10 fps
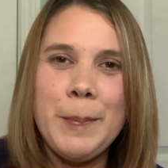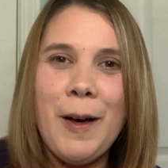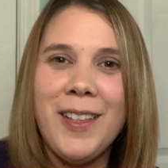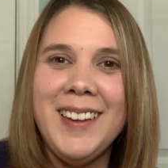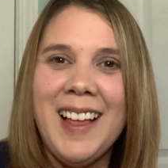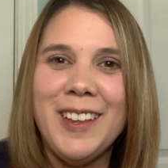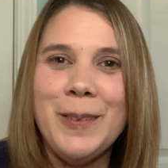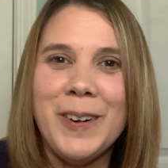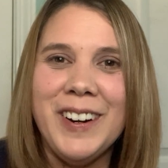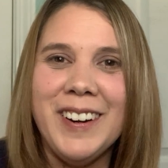Paul and
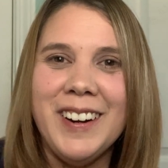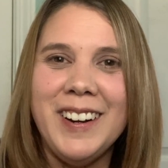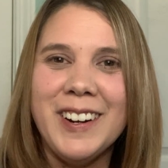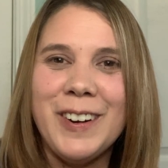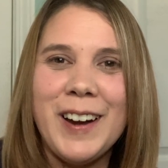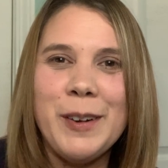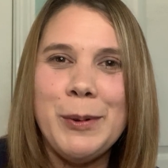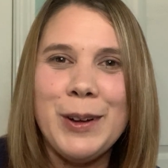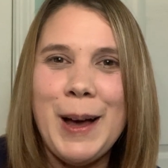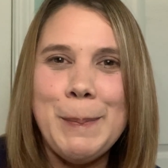Helen were an
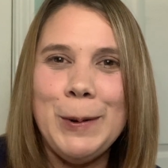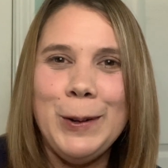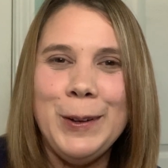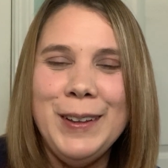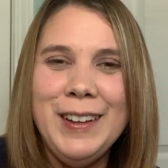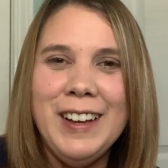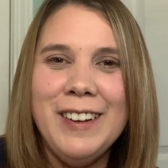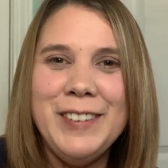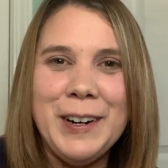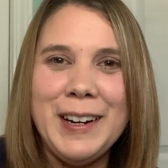incredible couple,
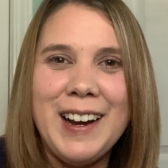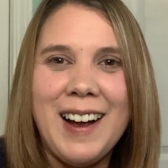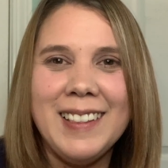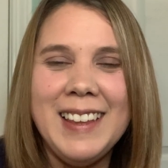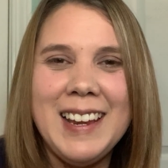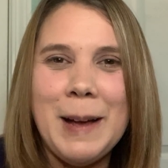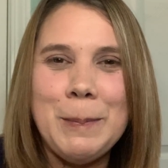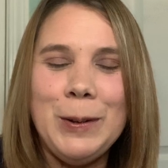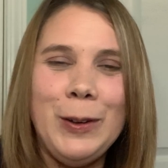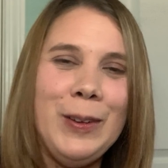a very godly
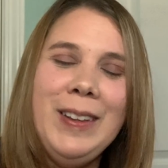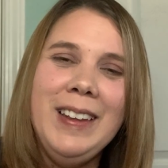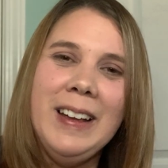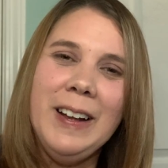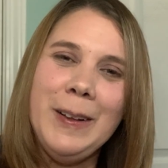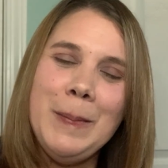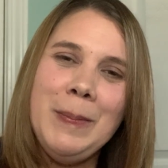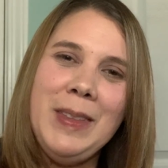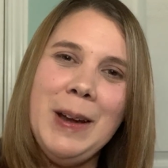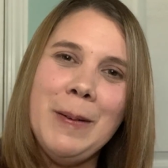couple.
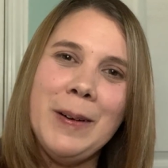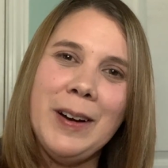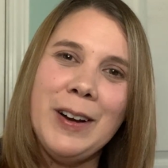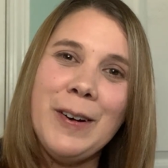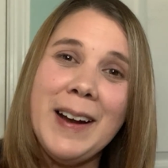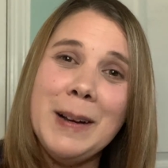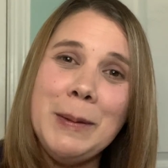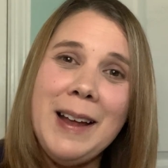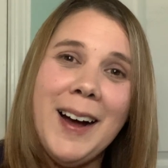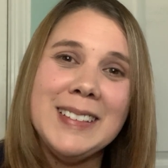They were
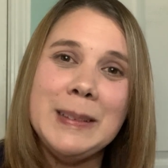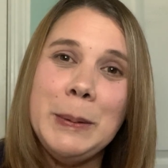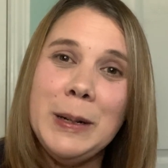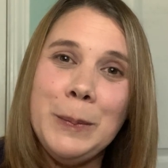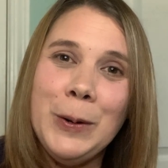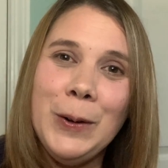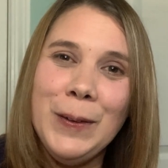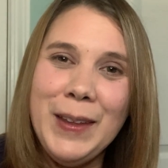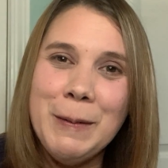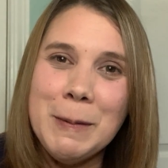incredibly
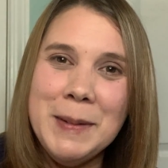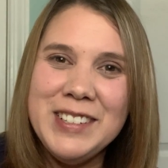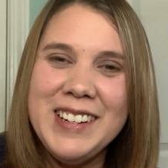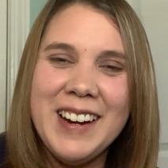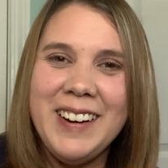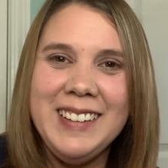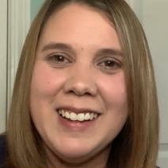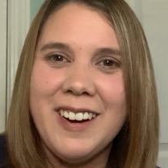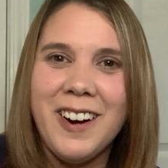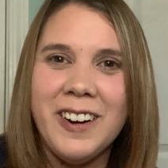hospitable. They were missionaries
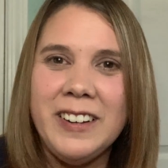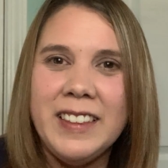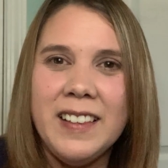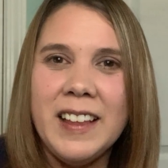at heart. They